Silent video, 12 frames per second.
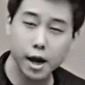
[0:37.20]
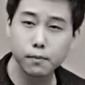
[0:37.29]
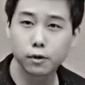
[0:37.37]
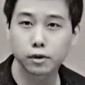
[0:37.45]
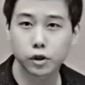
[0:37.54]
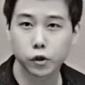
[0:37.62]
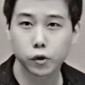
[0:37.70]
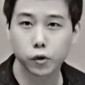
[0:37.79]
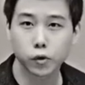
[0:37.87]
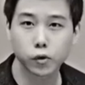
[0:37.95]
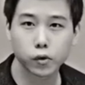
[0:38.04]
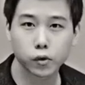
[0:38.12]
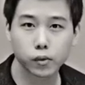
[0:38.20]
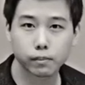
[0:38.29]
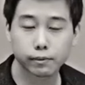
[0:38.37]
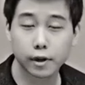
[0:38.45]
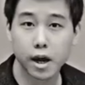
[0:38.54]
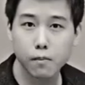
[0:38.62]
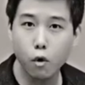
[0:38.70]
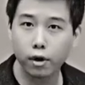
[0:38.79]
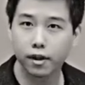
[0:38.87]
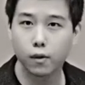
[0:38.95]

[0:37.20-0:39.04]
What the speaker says: able to play more